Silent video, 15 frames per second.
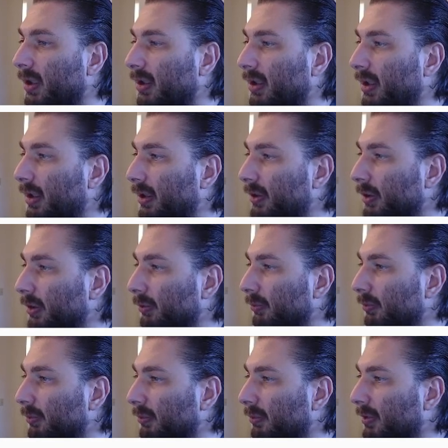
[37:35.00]
And so
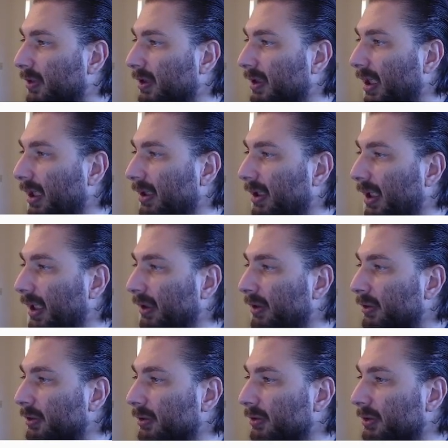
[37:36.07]
that
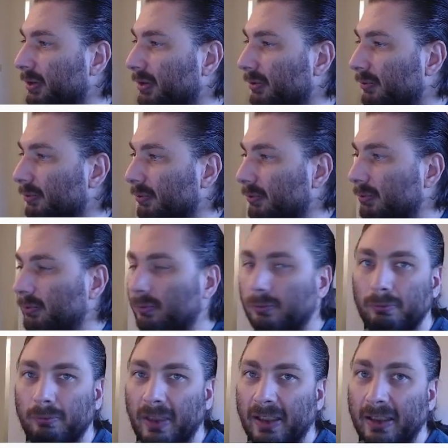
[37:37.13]
handles
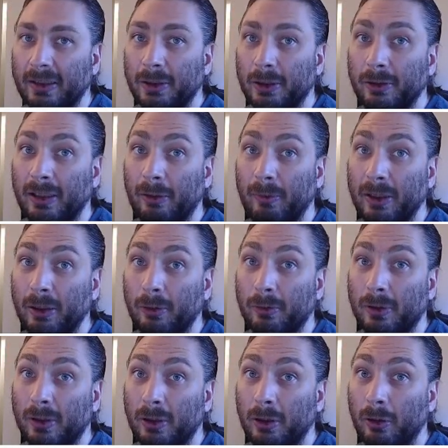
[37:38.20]
making sure that we don't
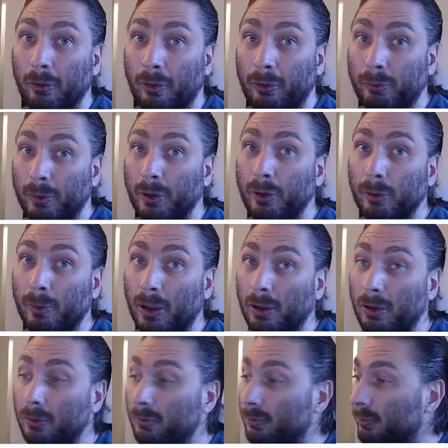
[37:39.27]
go through the
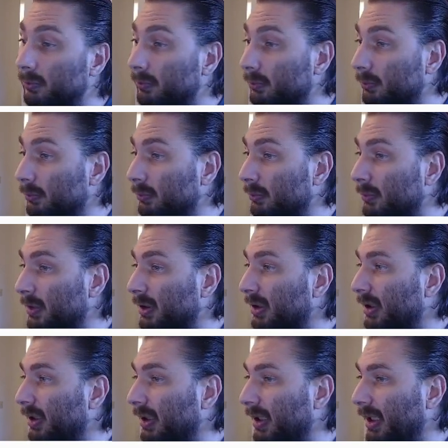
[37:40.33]
wall.
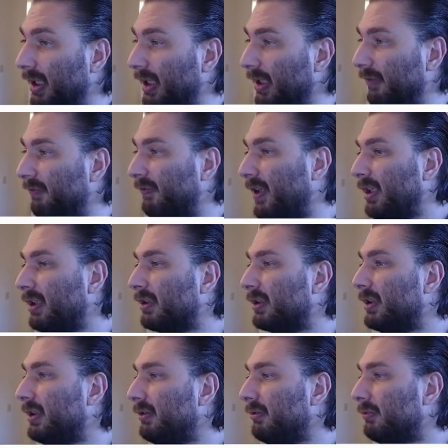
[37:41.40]
And
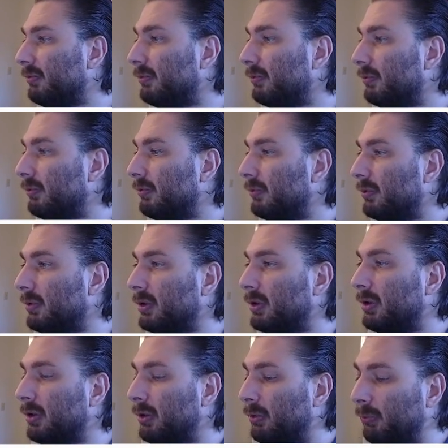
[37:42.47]
finally,
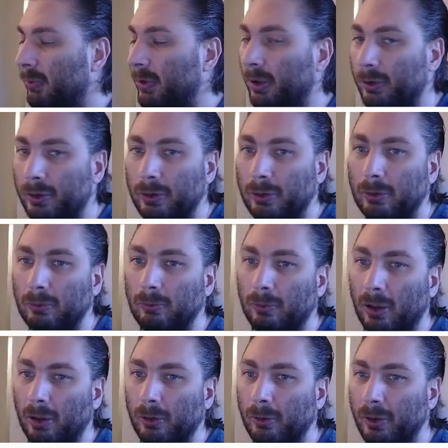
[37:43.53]
we also
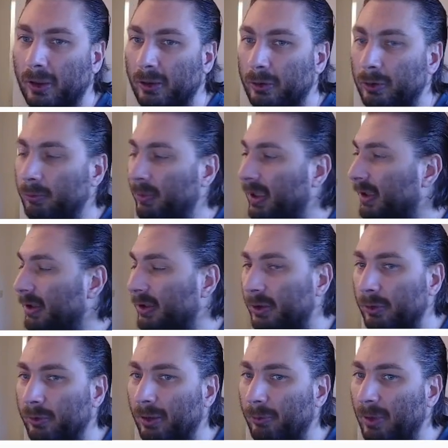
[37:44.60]
are going to make it
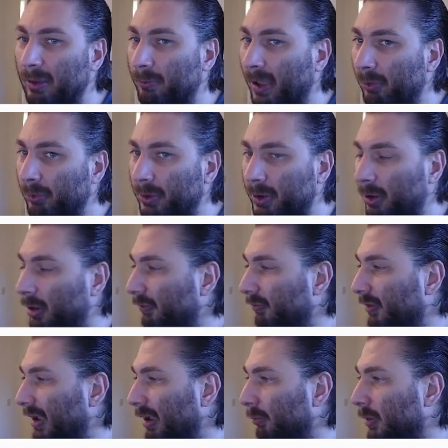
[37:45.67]
so that we bounce off
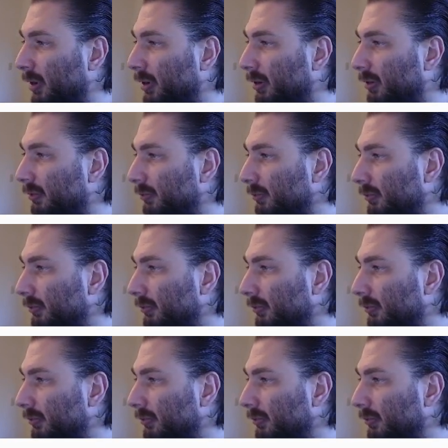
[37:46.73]
that wall.